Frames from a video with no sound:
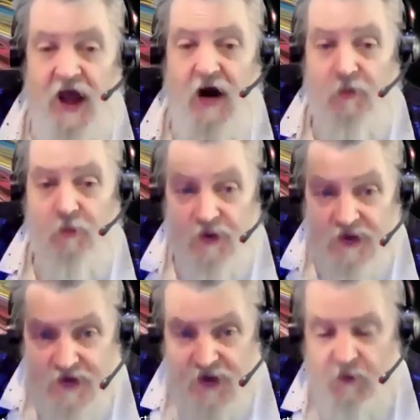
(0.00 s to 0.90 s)
our
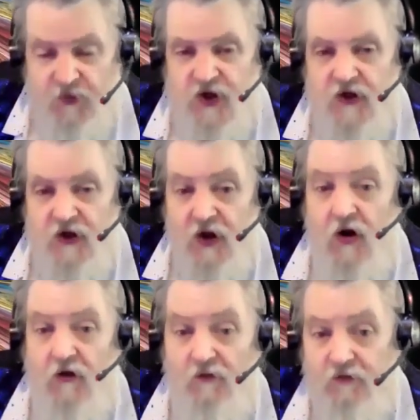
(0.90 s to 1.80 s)
perception
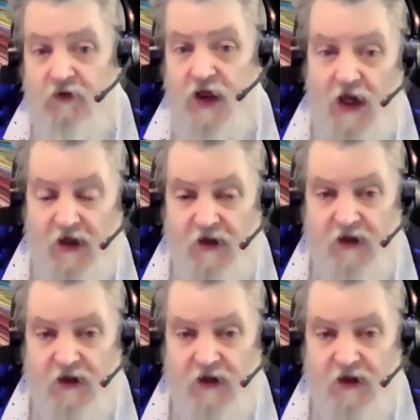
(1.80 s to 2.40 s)
of reality.